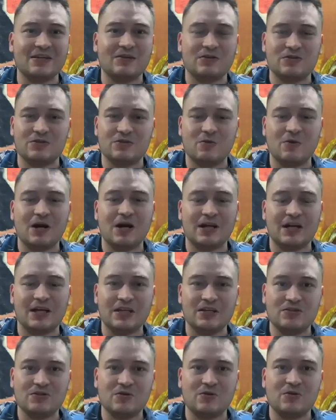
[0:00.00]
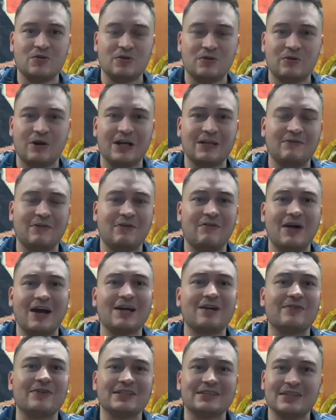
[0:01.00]
when you are into great
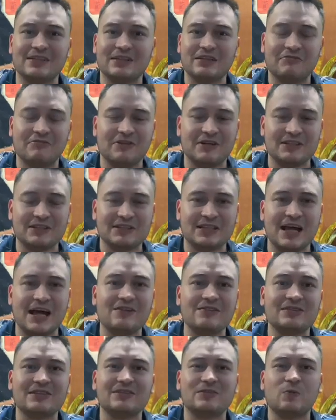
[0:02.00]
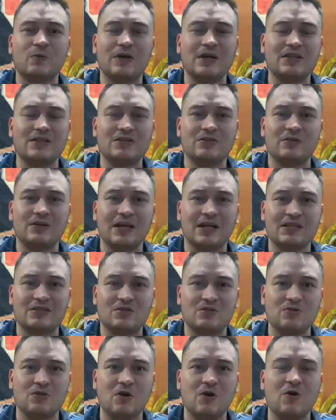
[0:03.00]
varieties and different styles, is where you get
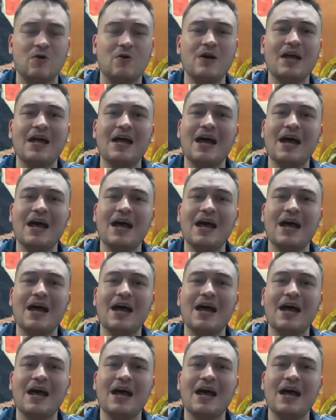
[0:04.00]
to know